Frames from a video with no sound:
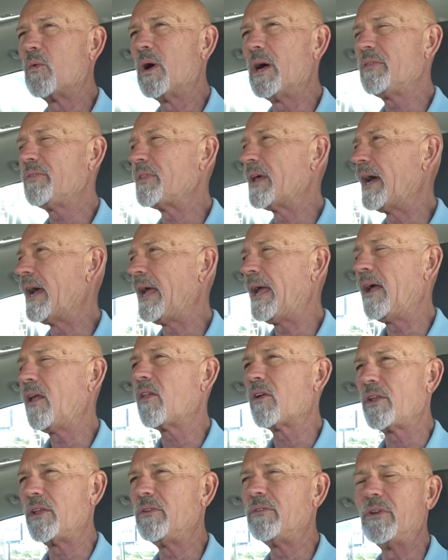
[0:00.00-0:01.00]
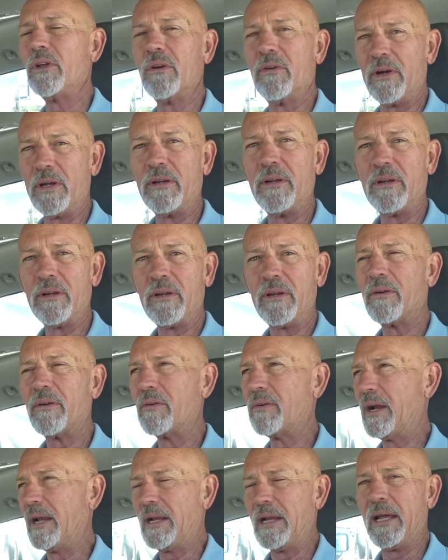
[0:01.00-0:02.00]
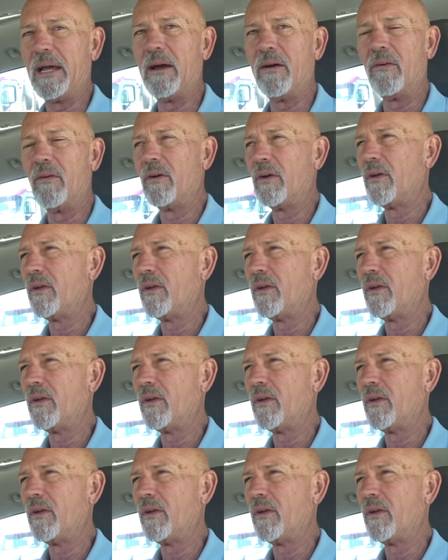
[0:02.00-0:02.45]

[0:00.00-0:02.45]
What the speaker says: what the hell are you doing right now?